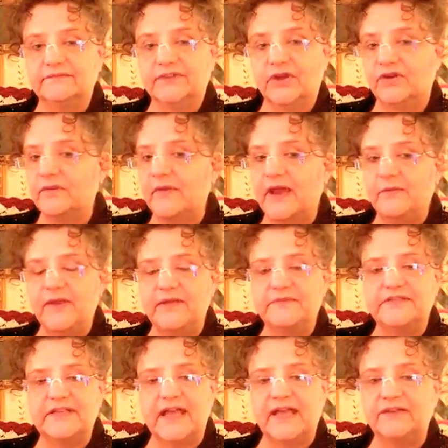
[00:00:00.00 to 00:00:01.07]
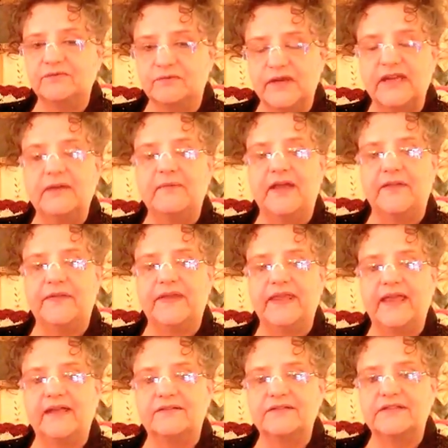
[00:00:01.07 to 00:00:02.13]
go to my website, read about the
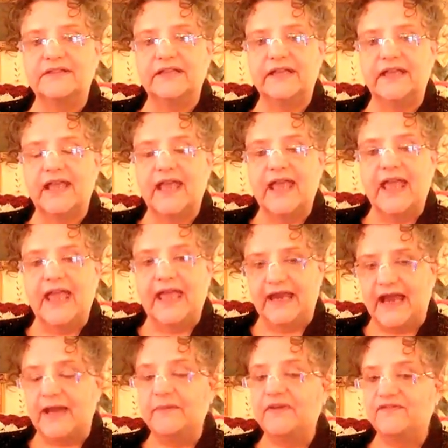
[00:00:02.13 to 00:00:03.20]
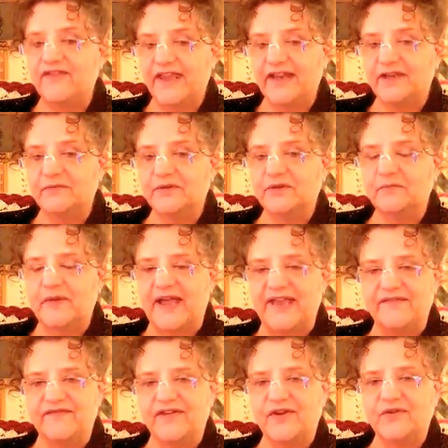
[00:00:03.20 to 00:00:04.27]
counseling, and I'm available
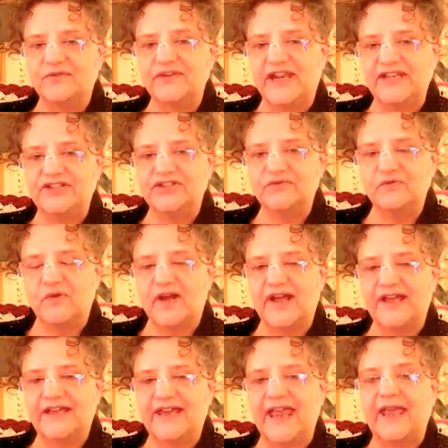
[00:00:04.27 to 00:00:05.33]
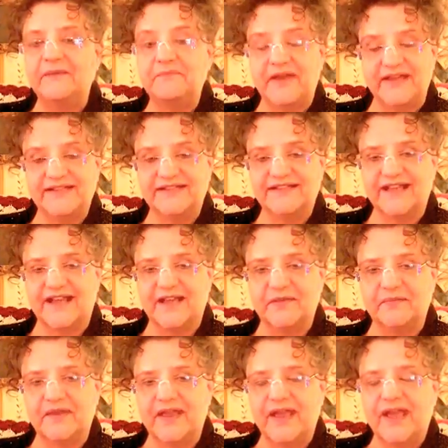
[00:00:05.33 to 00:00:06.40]
by phone nationwide and by
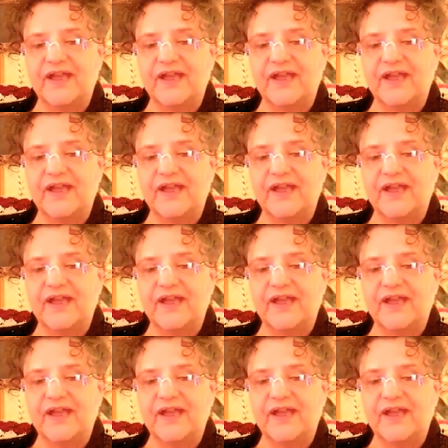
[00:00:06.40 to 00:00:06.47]
Skype.